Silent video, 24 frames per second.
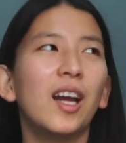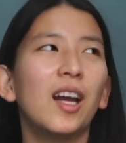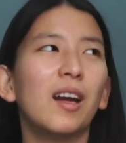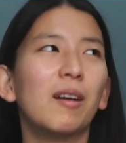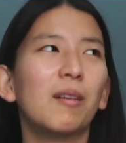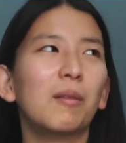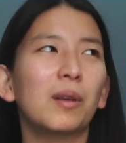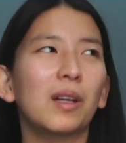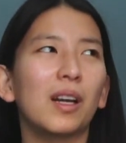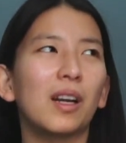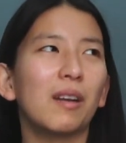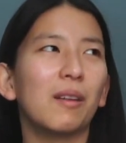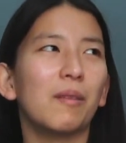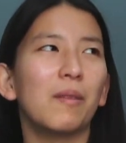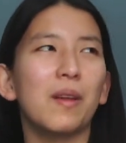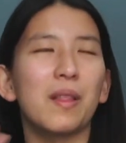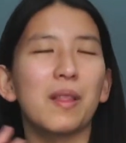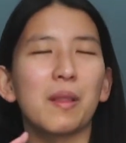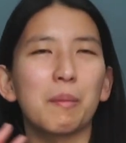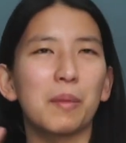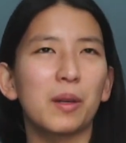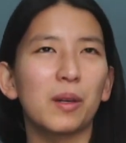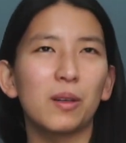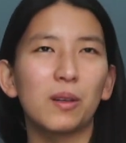We're kind of in
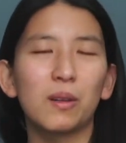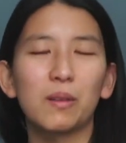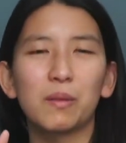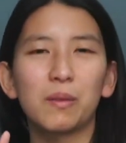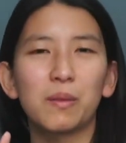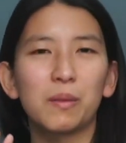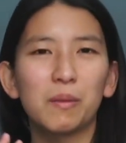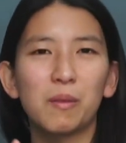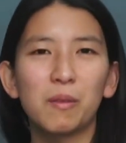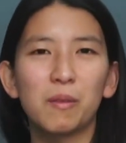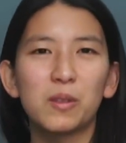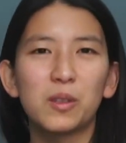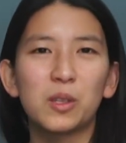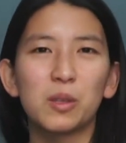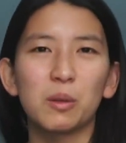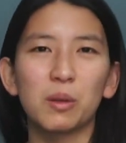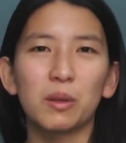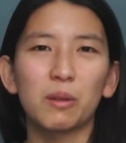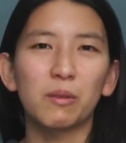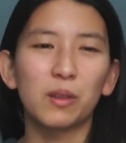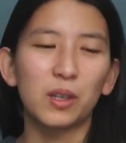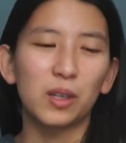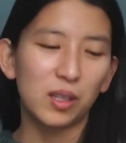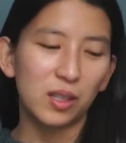the middle of
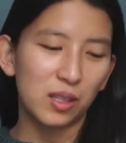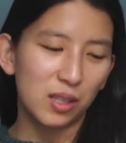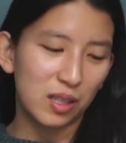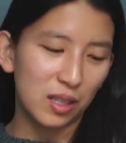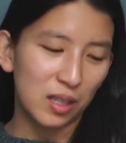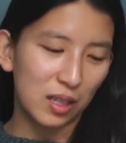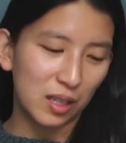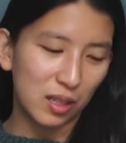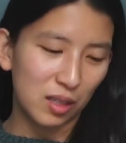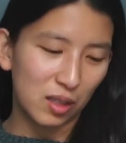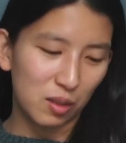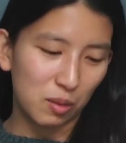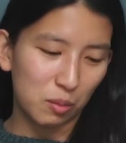doing various things.